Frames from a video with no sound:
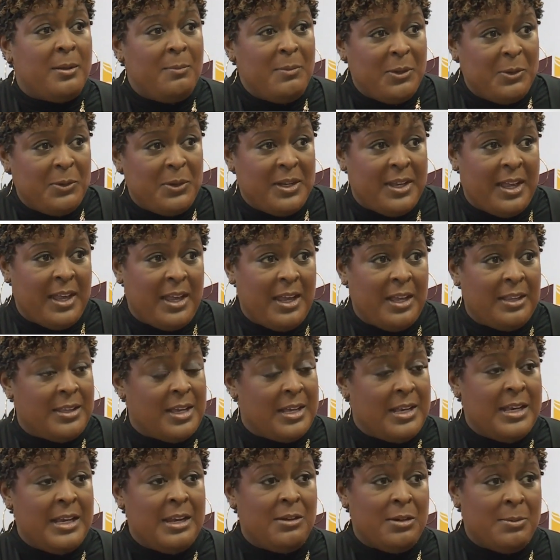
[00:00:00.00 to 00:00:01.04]
communicate
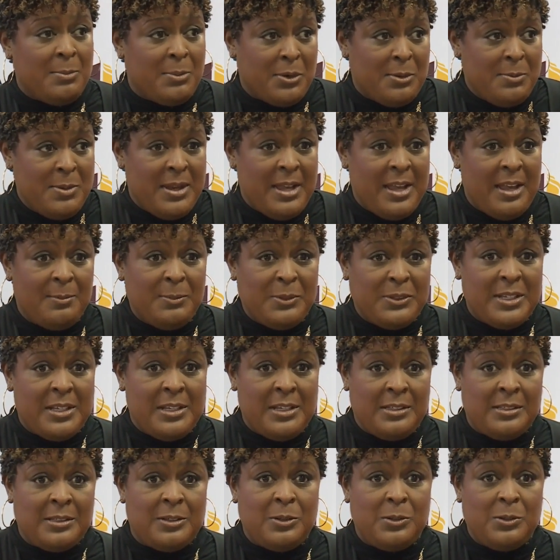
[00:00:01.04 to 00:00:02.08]
that here in Birmingham
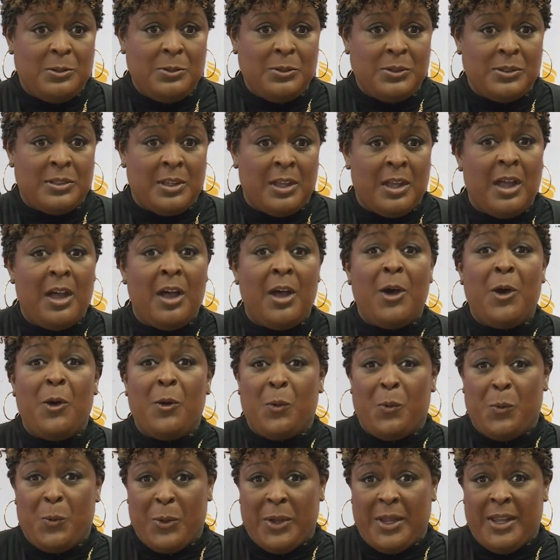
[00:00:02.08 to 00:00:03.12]
City Schools,
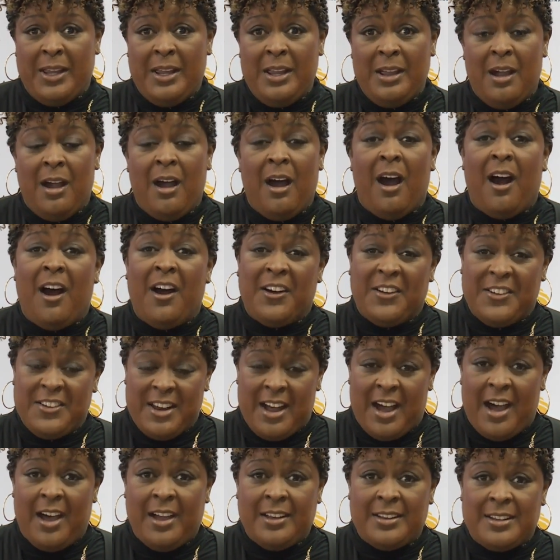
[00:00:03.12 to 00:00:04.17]
we are
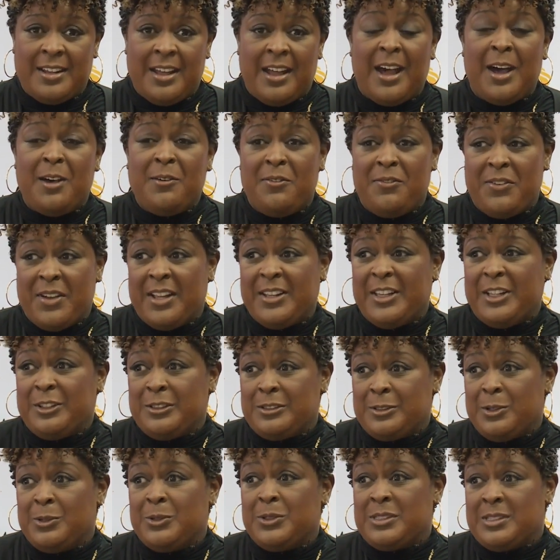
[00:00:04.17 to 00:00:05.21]
not a failing
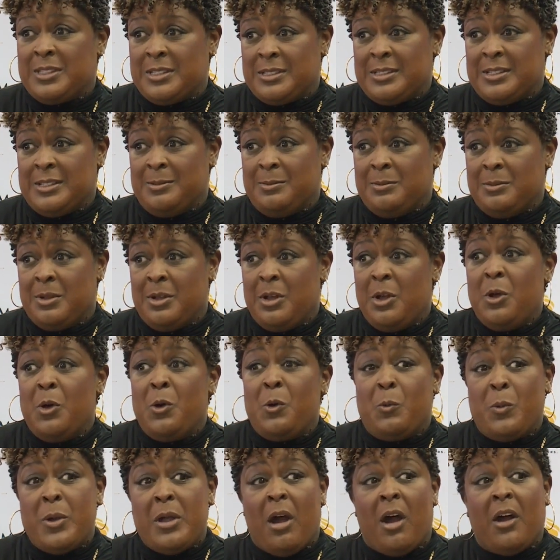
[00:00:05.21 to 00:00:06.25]
school system.
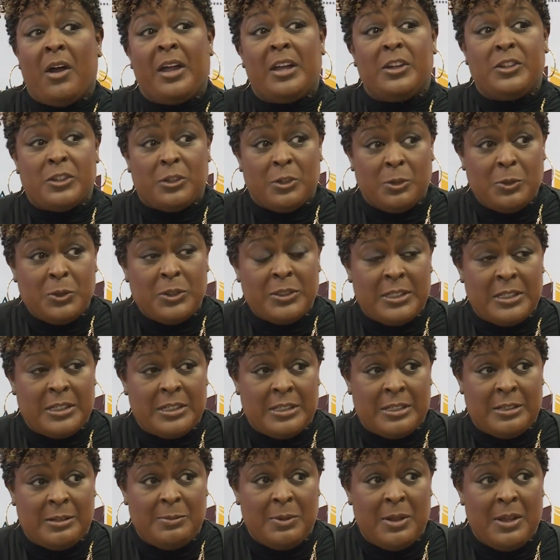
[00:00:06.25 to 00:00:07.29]
We are a school
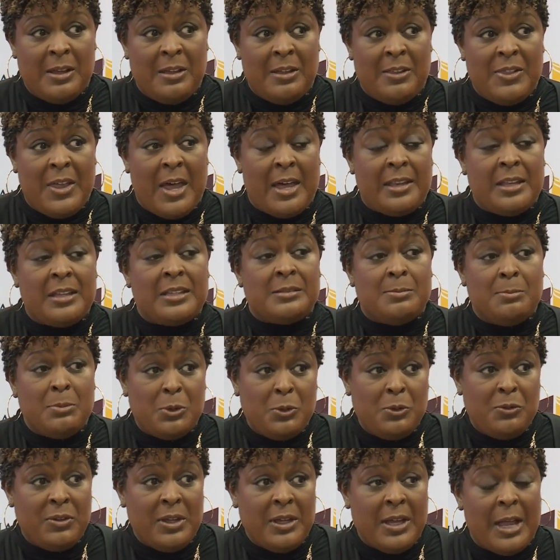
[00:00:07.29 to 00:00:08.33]
system that is
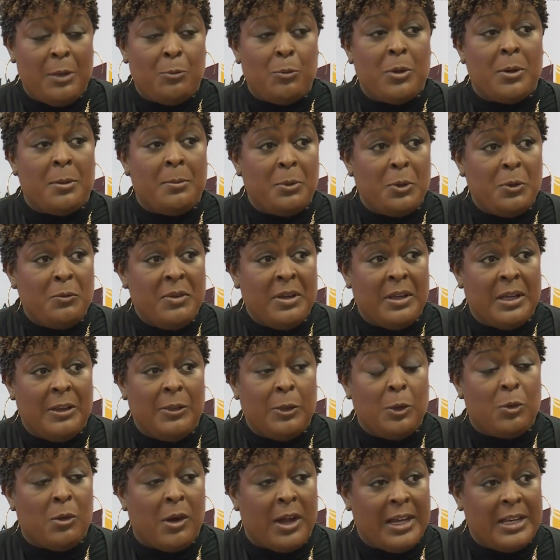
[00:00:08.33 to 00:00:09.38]
moving, and we are moving
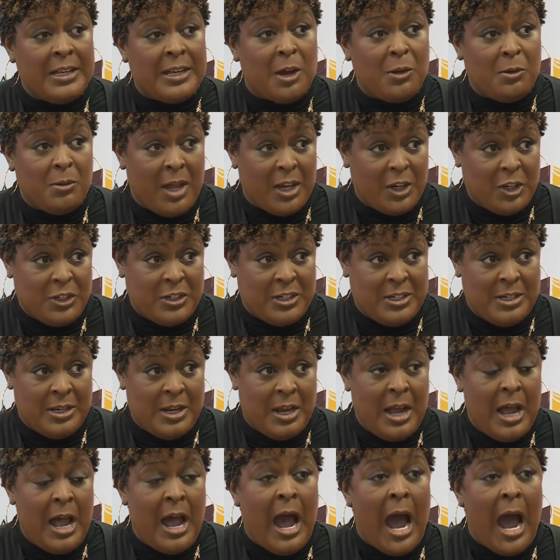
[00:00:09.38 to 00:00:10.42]
in the right direction.